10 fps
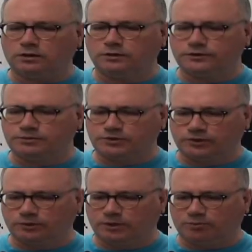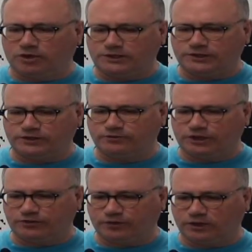and there's certainly been a process of
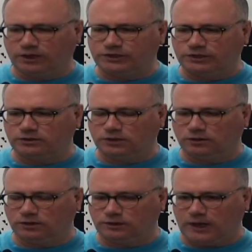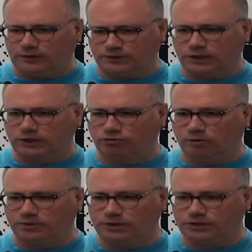gentrification. You know, the house that I grew
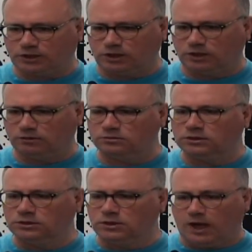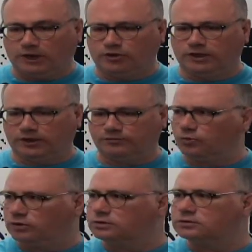up in Chicago, I could not
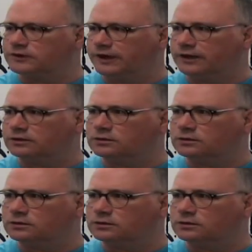afford today.